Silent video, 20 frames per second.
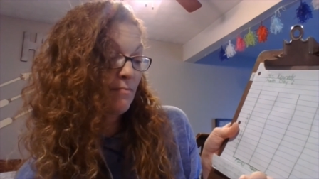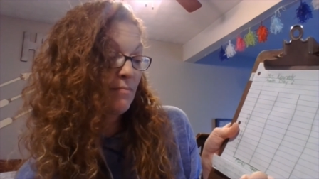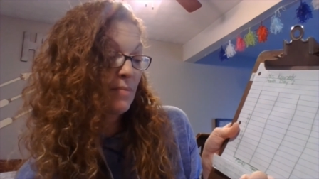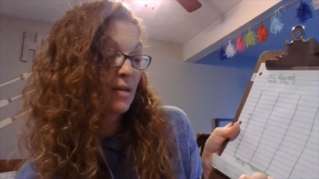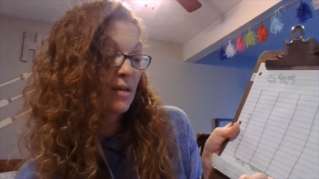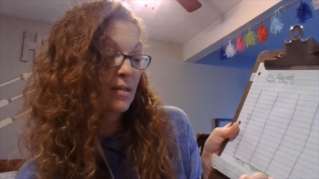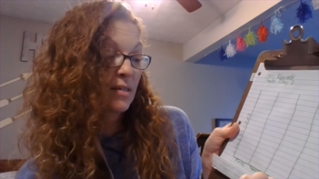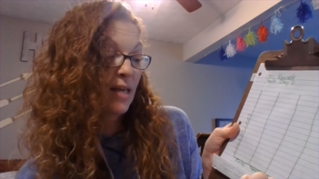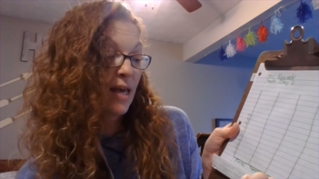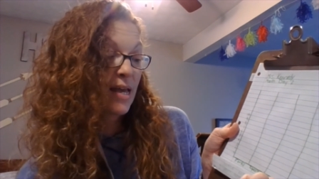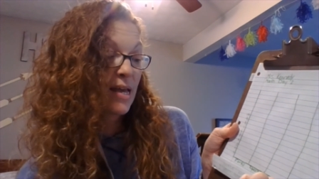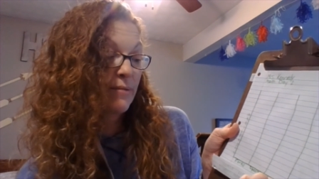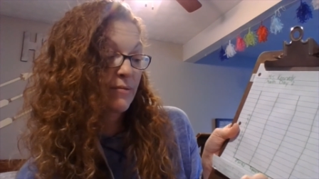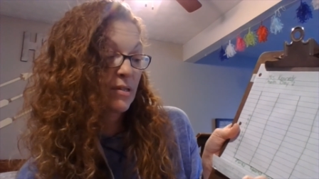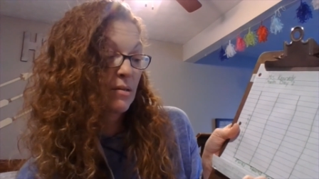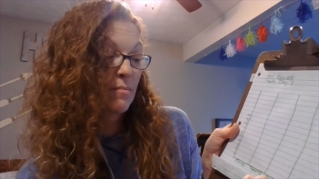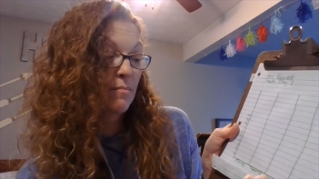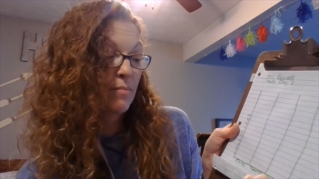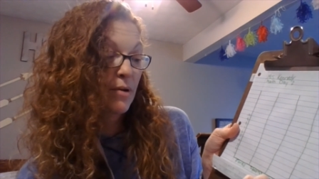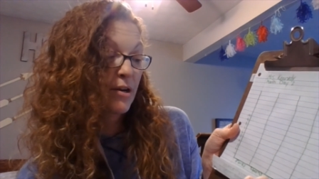because I have
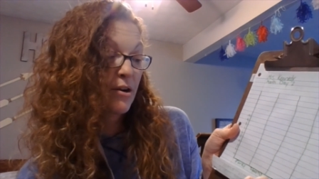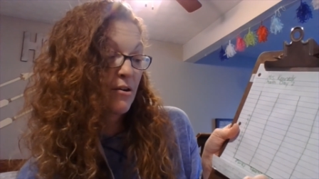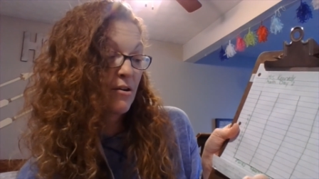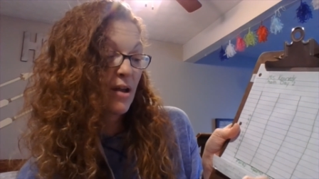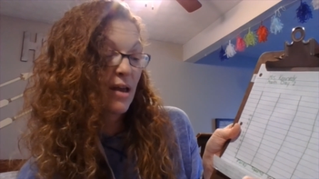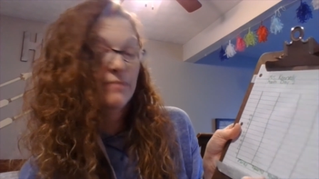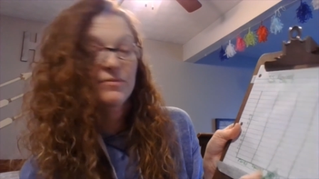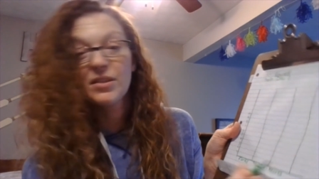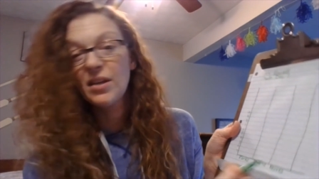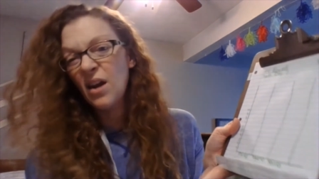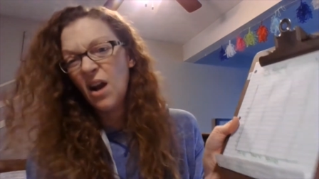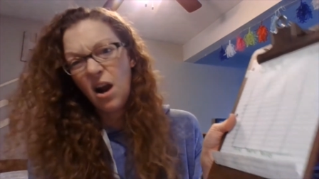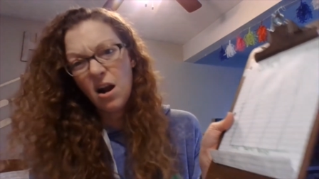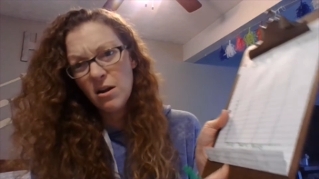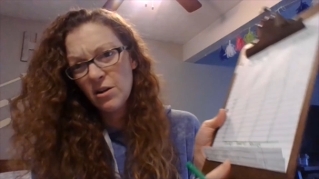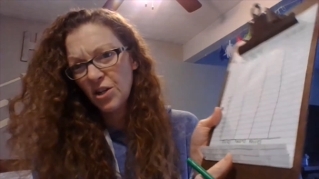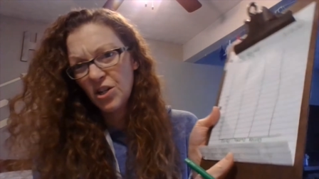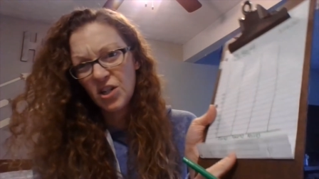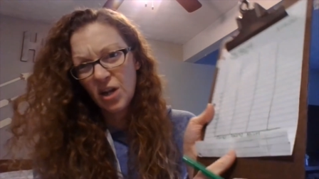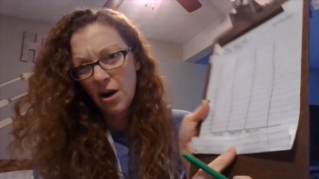some butter knives that
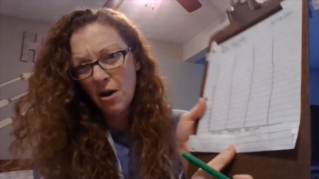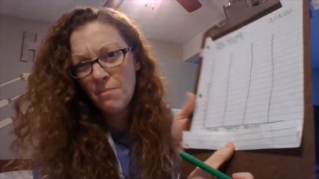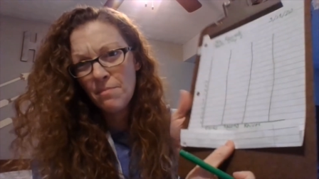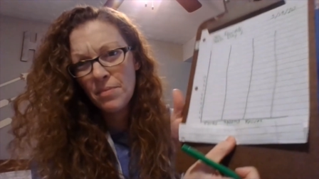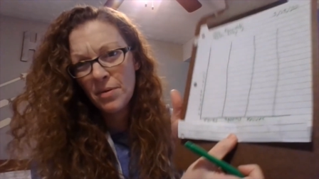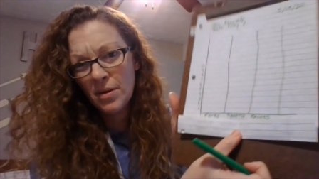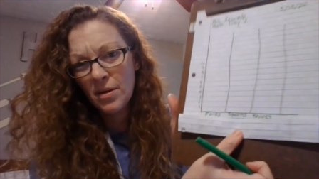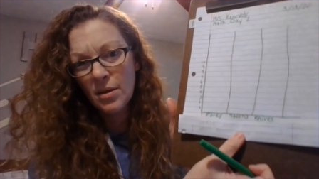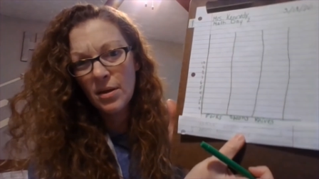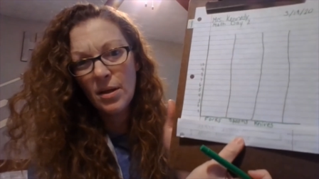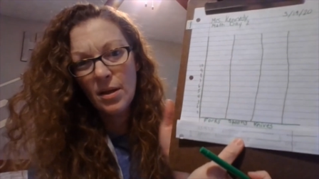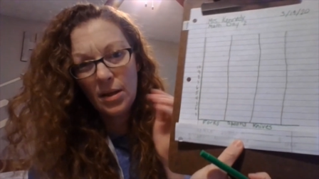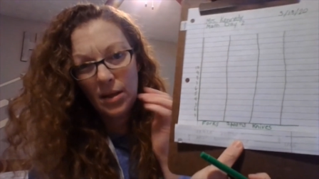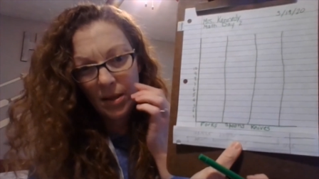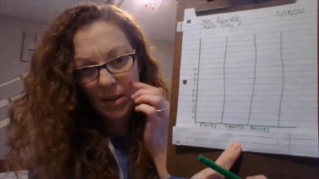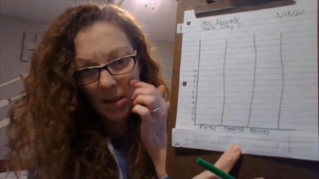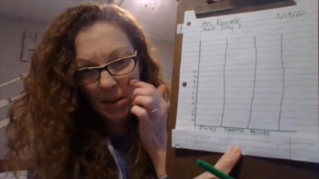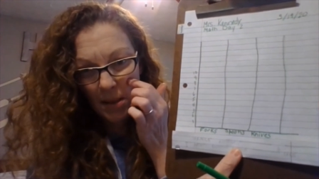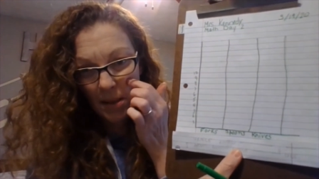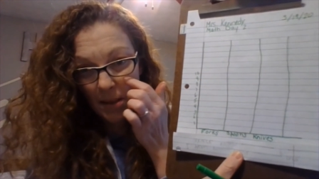aren't sharp
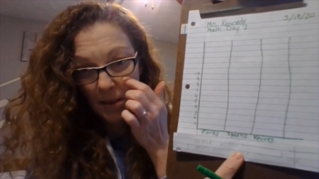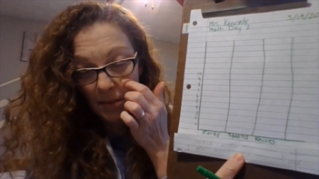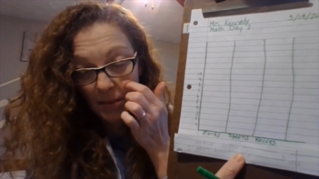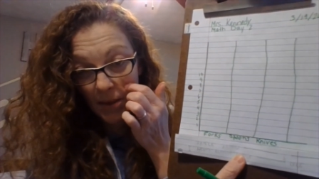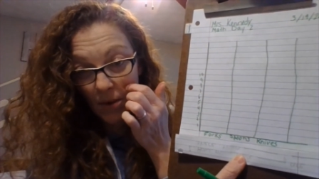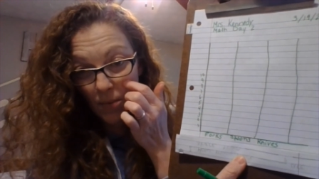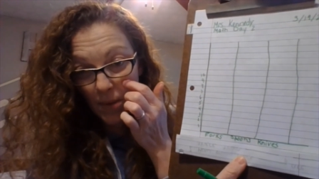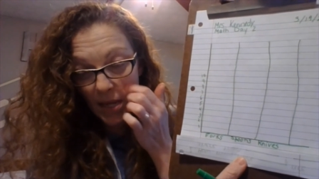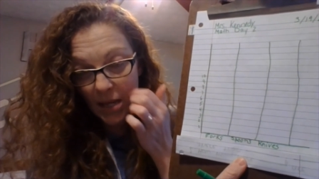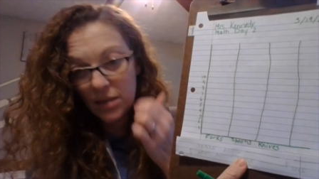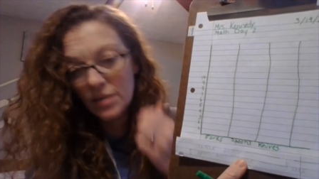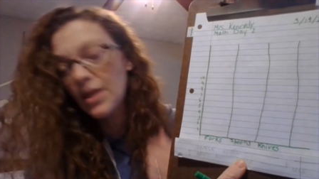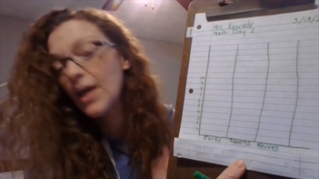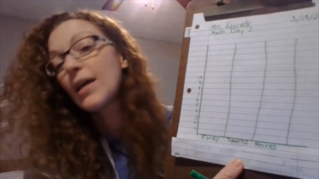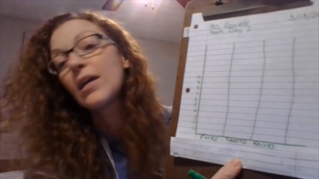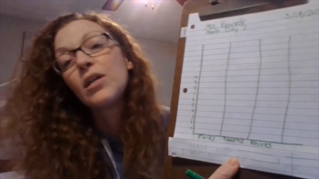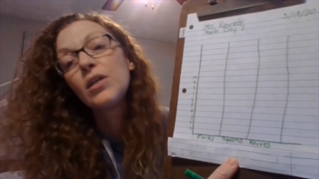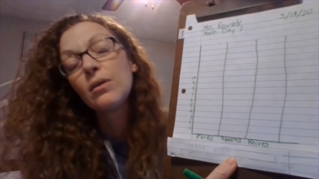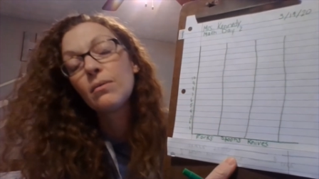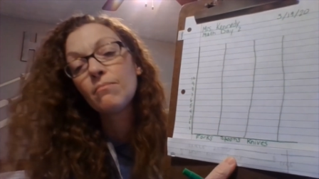
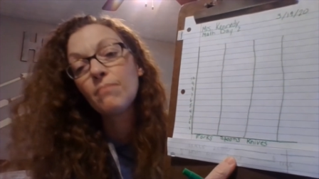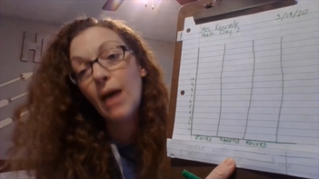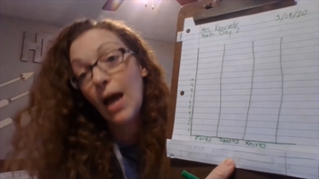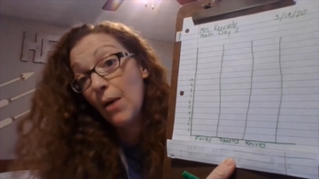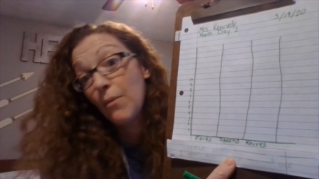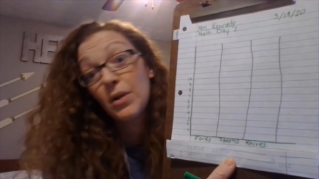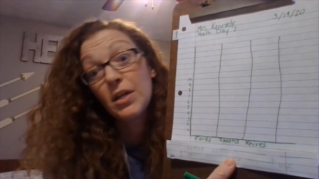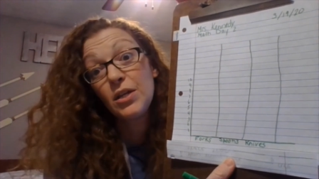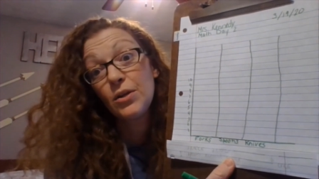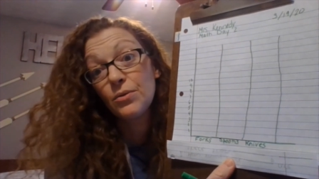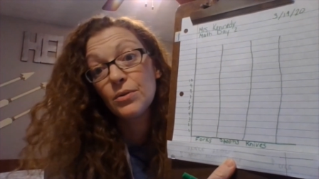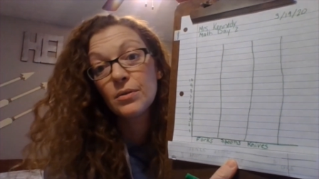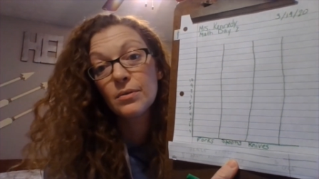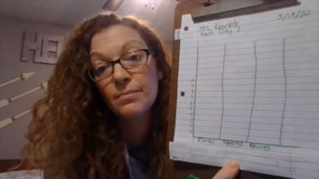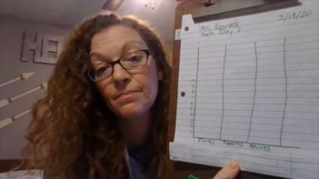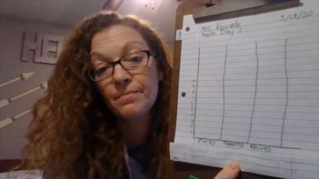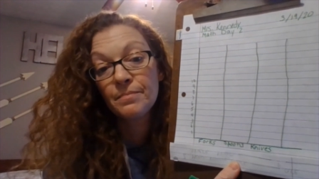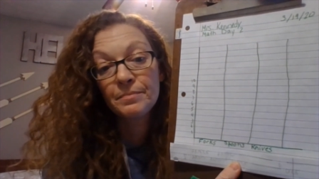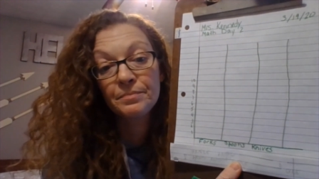that I would use.